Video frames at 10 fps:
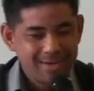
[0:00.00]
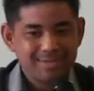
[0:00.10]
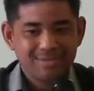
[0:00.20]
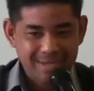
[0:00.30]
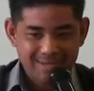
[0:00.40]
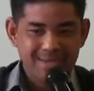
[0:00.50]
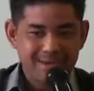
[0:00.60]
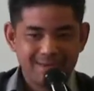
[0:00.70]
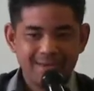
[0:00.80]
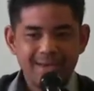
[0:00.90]
he has
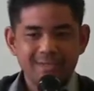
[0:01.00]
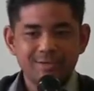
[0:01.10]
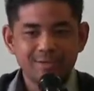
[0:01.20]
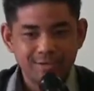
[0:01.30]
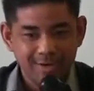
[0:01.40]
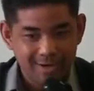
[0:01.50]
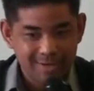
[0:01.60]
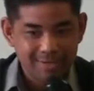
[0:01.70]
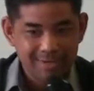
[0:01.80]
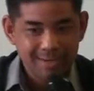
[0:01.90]
a good
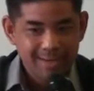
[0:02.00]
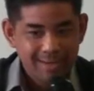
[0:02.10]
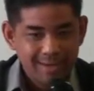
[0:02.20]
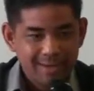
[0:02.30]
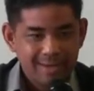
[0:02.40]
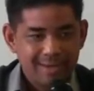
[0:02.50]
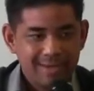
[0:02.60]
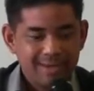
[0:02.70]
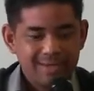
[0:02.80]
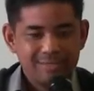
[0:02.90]
heart.
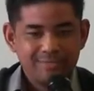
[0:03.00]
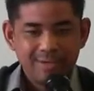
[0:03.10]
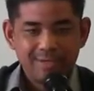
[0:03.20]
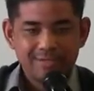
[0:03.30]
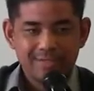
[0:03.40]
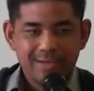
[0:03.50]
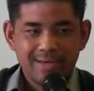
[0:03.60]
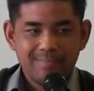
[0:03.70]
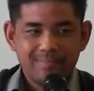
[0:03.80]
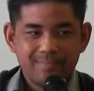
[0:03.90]

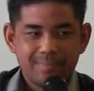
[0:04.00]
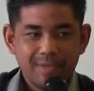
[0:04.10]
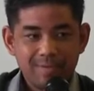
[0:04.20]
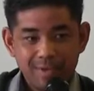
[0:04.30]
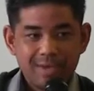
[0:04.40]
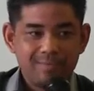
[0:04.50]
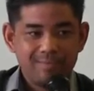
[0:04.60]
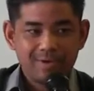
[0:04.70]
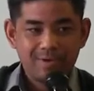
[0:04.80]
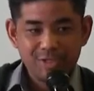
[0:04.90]
He
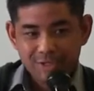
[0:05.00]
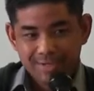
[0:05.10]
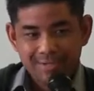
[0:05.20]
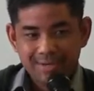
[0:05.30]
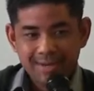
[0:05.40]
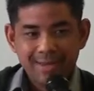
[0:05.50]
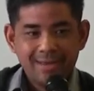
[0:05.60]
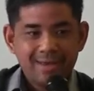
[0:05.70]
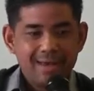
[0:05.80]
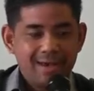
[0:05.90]
became a Christian,
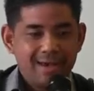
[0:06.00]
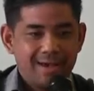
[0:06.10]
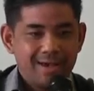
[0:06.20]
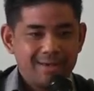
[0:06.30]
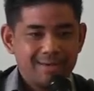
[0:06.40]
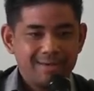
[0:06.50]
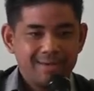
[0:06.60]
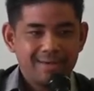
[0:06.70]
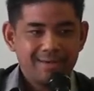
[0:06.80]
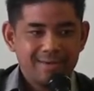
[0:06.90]
and
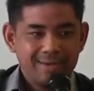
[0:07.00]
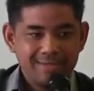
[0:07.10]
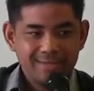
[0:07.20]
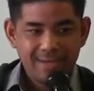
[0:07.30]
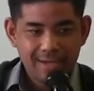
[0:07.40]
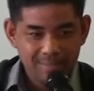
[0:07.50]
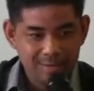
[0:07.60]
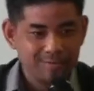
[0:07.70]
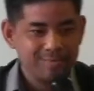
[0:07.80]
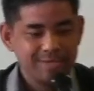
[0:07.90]
he
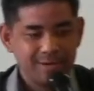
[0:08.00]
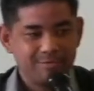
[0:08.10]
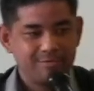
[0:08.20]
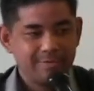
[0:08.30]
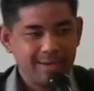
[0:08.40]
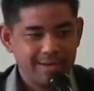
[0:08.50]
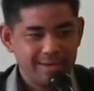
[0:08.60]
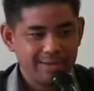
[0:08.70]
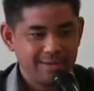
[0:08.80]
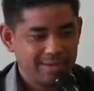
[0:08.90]
humbled himself, and
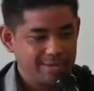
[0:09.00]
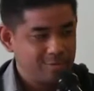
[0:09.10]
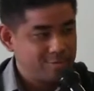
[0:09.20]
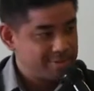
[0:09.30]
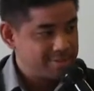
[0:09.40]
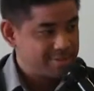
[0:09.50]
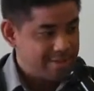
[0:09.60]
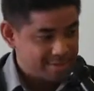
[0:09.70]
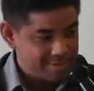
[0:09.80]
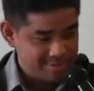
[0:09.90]
he always
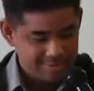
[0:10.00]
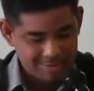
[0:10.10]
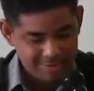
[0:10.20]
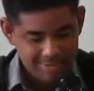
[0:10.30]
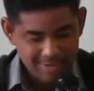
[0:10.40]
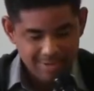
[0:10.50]
thanks the Lord